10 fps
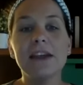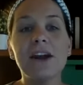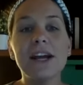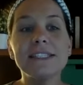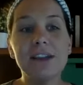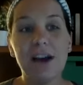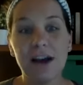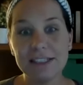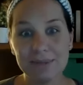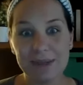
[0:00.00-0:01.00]
there has
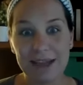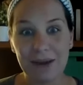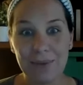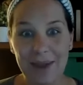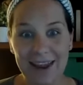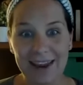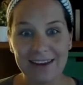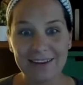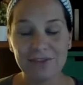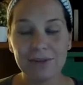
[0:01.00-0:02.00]
got to be a way
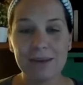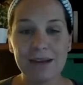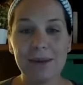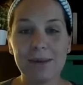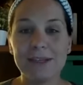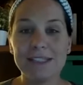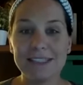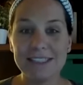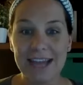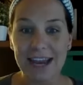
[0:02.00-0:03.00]
for me to be able to
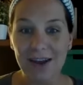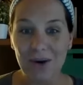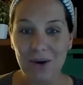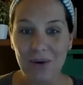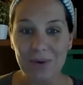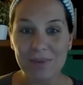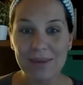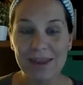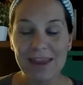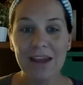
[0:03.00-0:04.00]
stay home